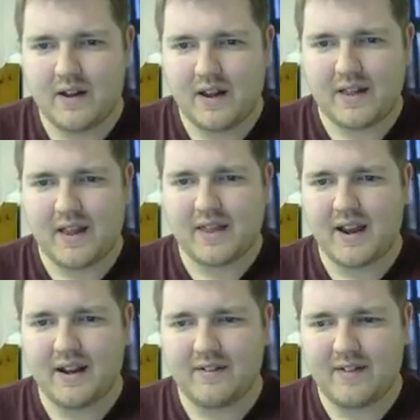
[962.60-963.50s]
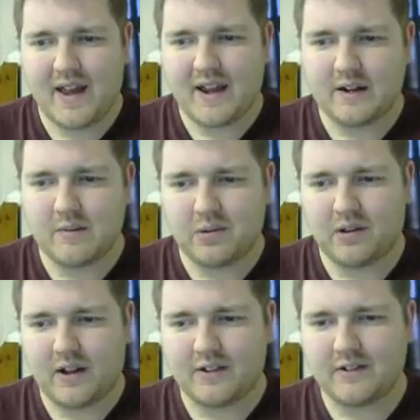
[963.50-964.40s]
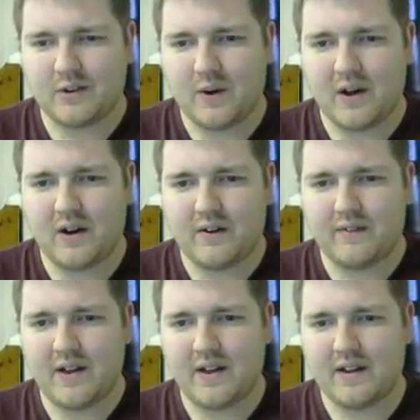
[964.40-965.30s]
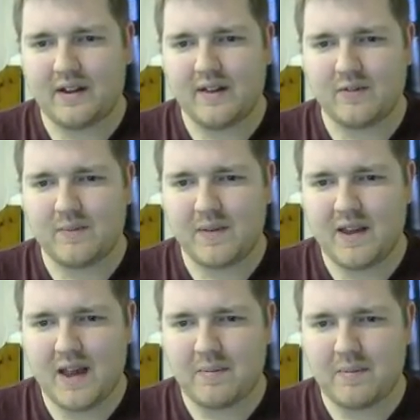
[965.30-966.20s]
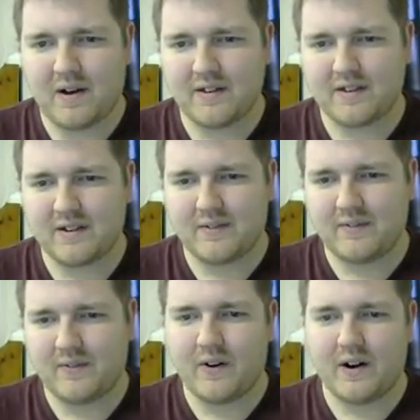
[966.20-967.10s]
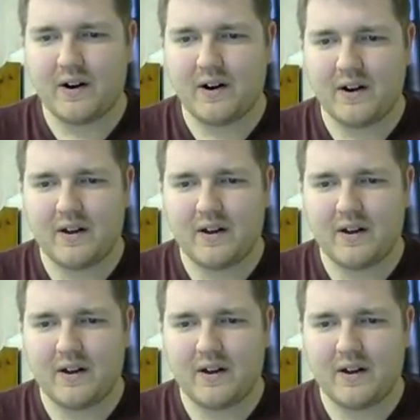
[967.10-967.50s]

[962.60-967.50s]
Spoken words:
And then -8 plus 12 gives me a positive 4.